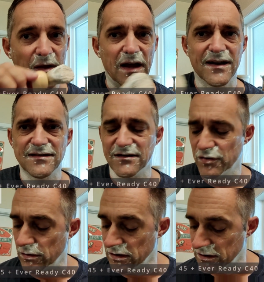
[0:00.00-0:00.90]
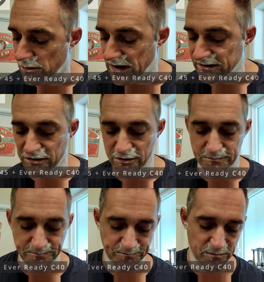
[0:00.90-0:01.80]
I guess it took a little while
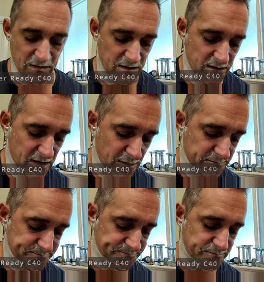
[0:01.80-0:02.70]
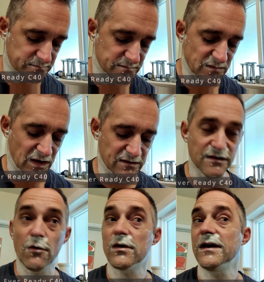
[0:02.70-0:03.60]
to, you know,
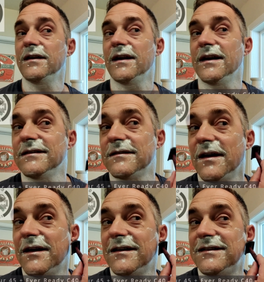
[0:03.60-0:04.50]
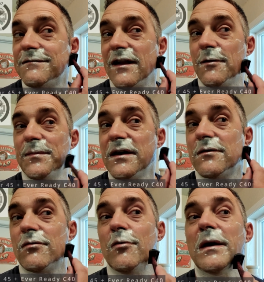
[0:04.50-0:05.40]
soak in and develop the
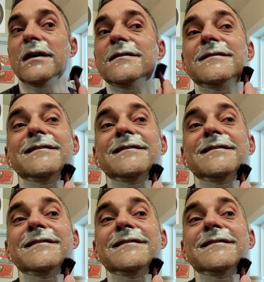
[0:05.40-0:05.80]
aroma.